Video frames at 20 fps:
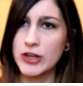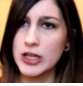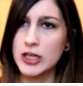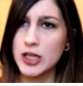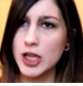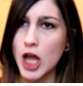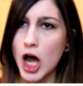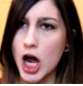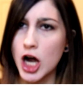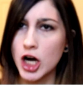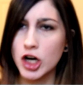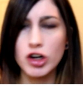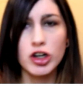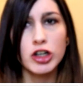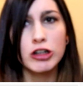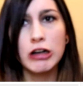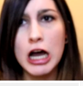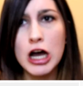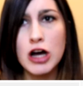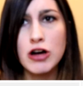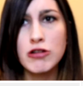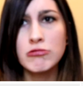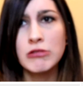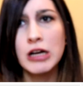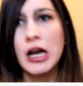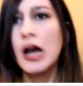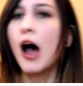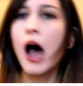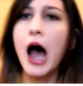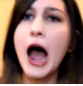Longero.
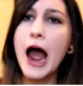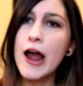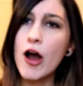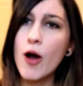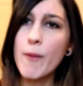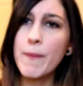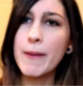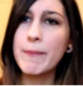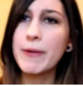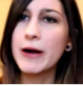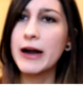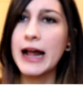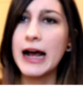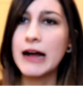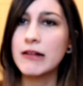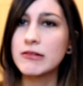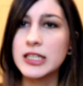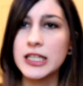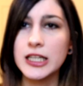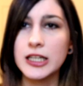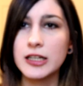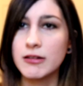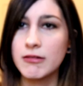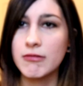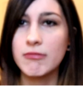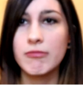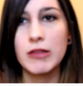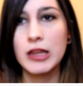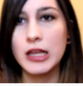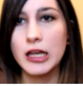I hope I'm
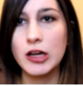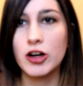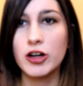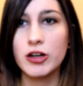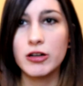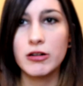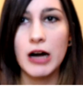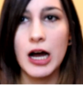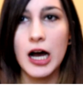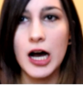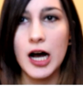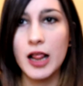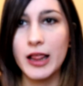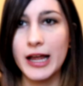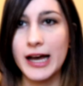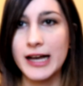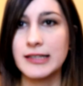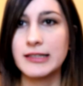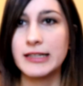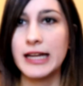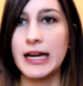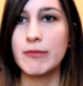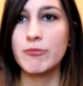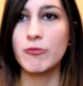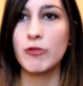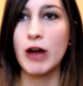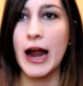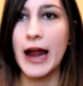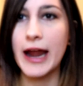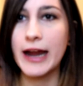pronouncing your last name
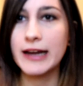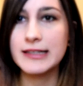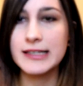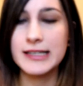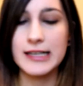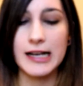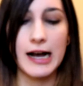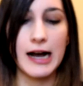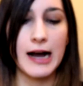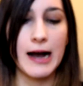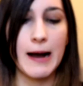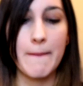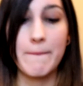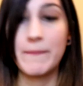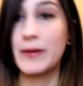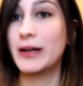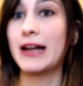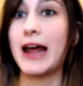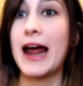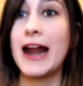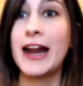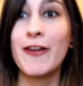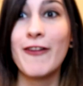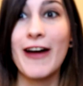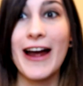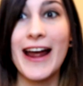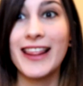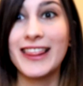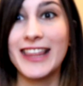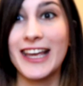right. But
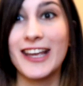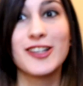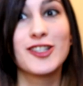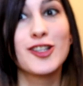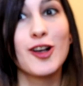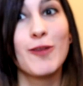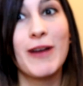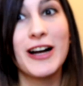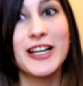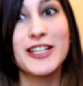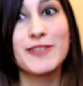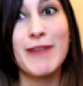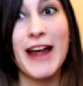anyway, thank you so much,